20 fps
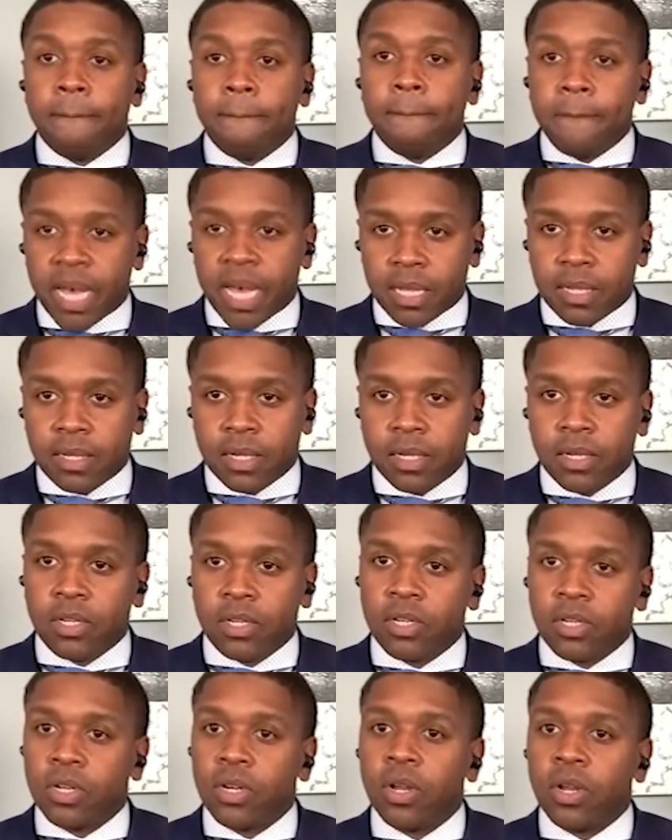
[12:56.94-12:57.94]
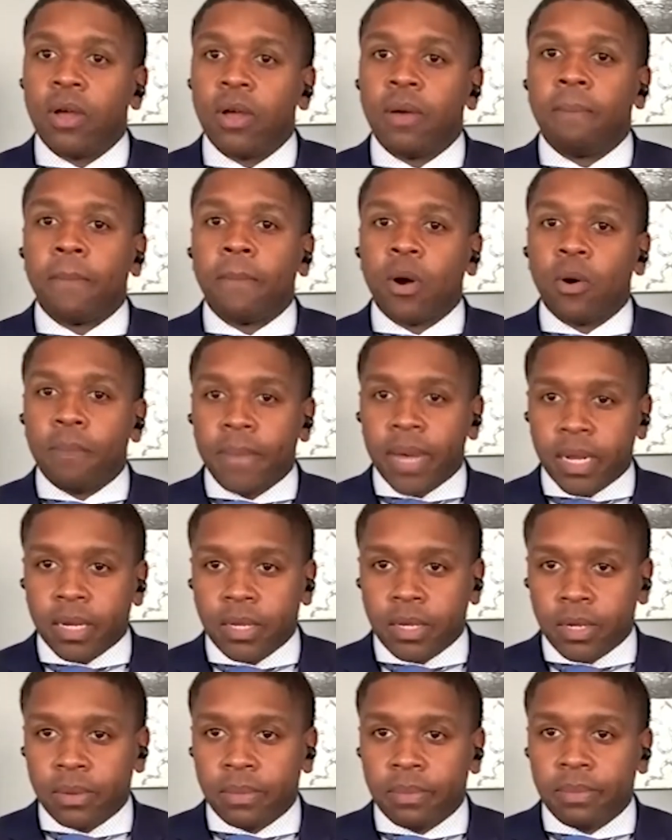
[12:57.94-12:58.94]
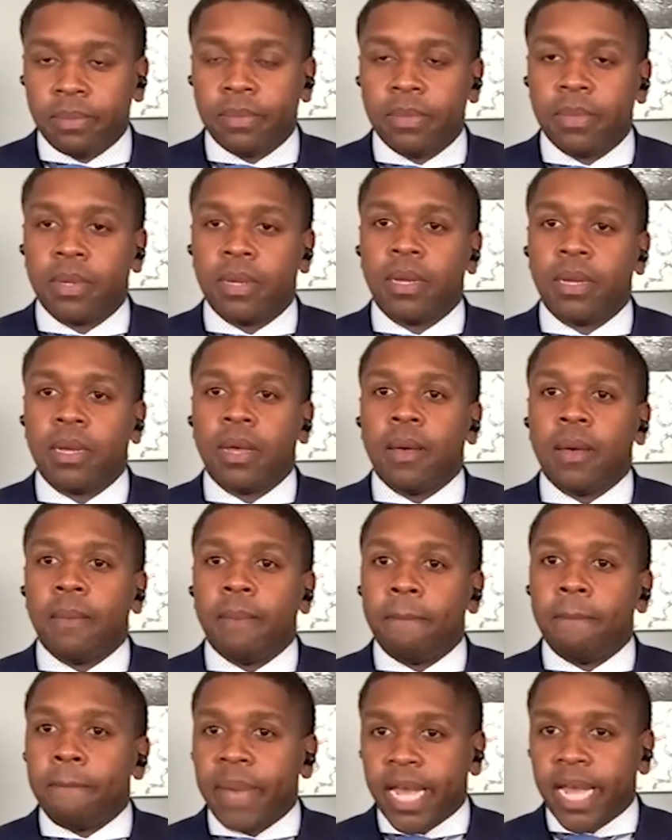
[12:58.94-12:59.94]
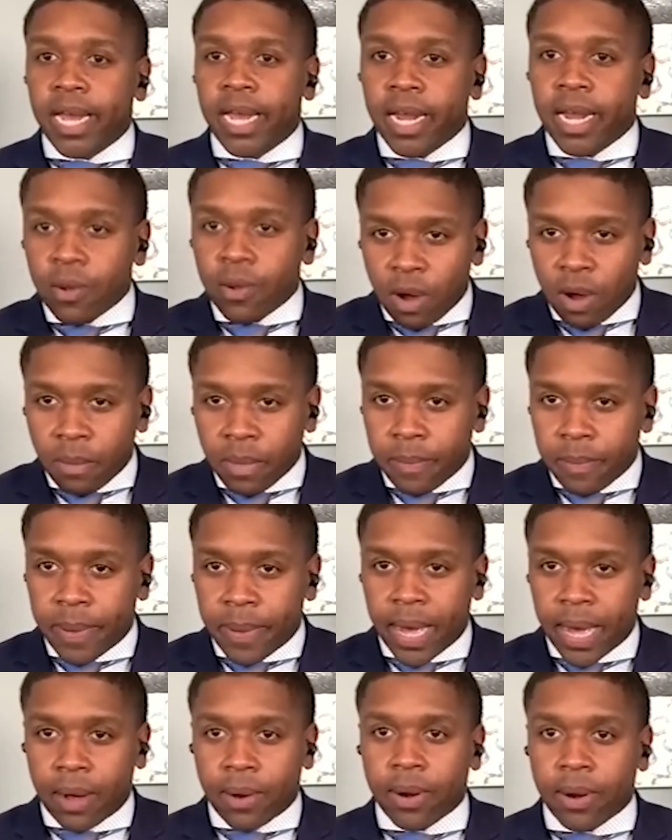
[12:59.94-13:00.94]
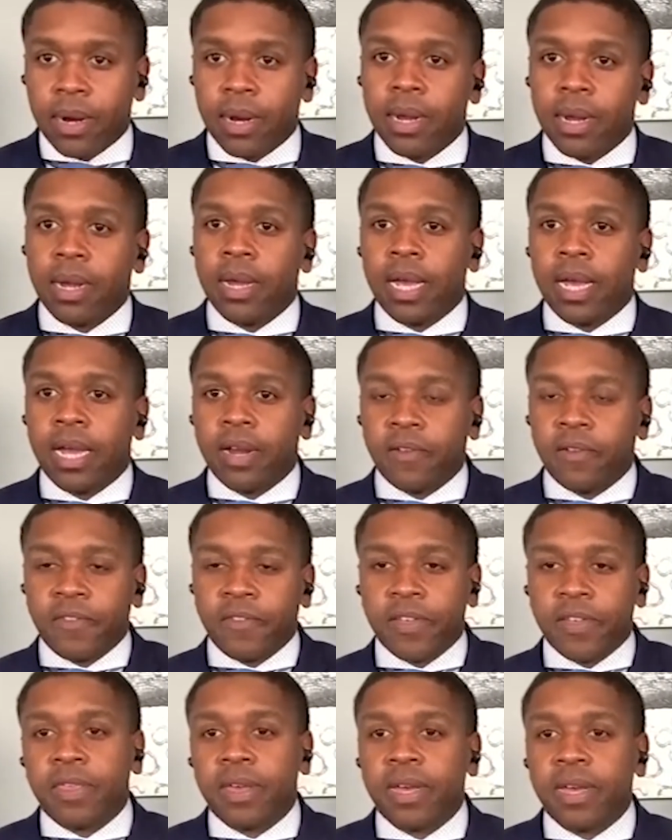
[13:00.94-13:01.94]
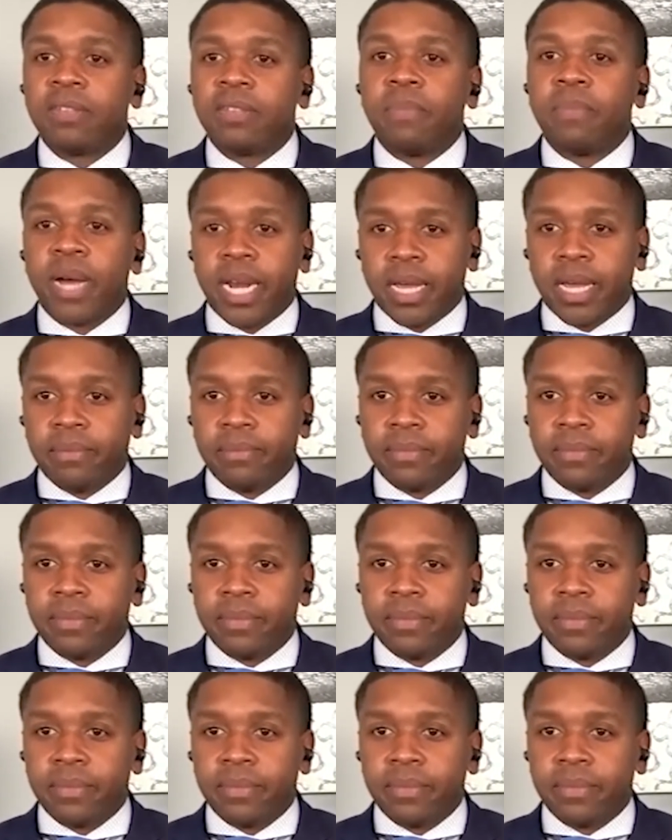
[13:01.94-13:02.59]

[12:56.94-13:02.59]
message, momentum, man and woman power, and the fifth thing is money.